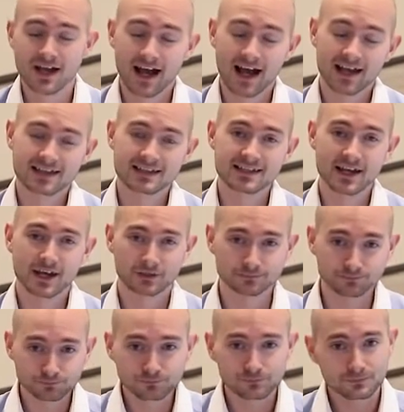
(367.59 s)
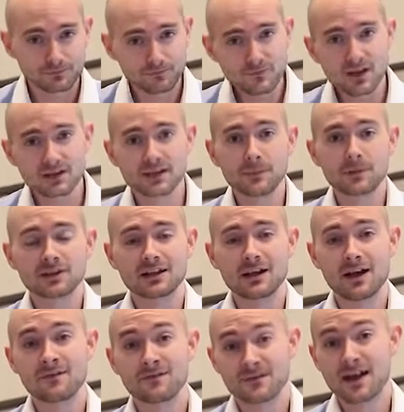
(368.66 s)
And typically
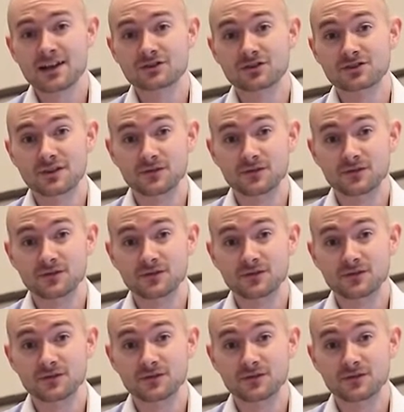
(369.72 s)
investors,